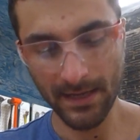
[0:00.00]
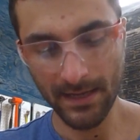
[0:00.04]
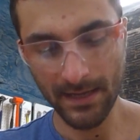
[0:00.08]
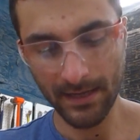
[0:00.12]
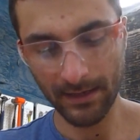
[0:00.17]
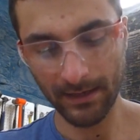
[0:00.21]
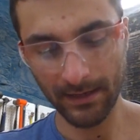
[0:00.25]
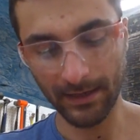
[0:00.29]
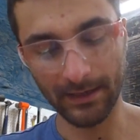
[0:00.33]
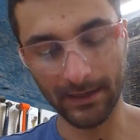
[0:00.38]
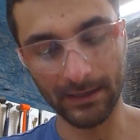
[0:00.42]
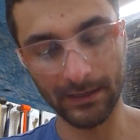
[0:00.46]

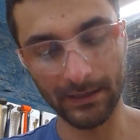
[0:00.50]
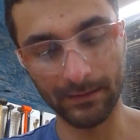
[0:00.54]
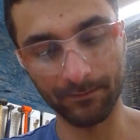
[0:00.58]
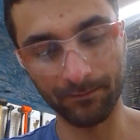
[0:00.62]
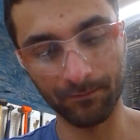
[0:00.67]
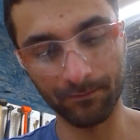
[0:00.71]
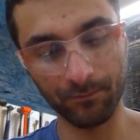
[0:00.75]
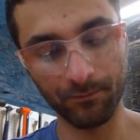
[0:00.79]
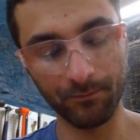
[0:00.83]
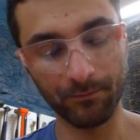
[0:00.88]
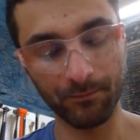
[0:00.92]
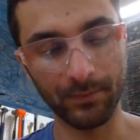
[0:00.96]
FSA,
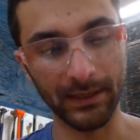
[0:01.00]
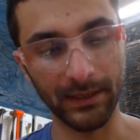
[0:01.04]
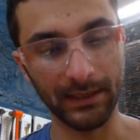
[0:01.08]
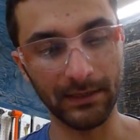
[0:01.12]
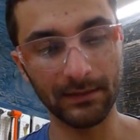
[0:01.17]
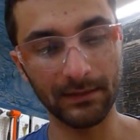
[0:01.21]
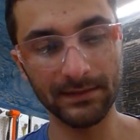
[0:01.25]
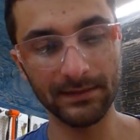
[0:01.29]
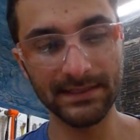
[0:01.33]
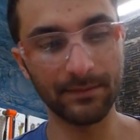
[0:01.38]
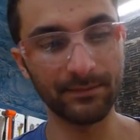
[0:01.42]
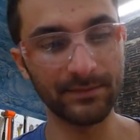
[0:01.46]
but
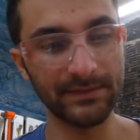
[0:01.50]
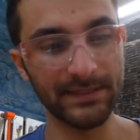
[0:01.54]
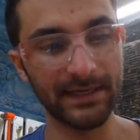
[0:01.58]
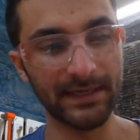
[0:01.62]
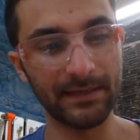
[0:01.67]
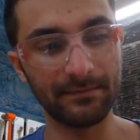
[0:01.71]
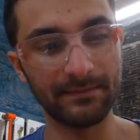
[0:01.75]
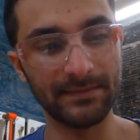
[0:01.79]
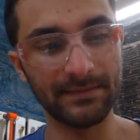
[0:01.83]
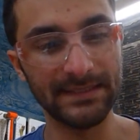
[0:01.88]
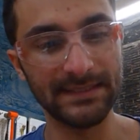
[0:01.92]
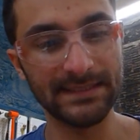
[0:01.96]

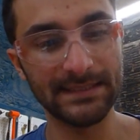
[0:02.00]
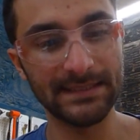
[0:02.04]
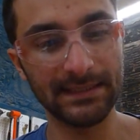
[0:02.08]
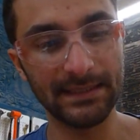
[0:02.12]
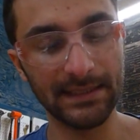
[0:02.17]
sometimes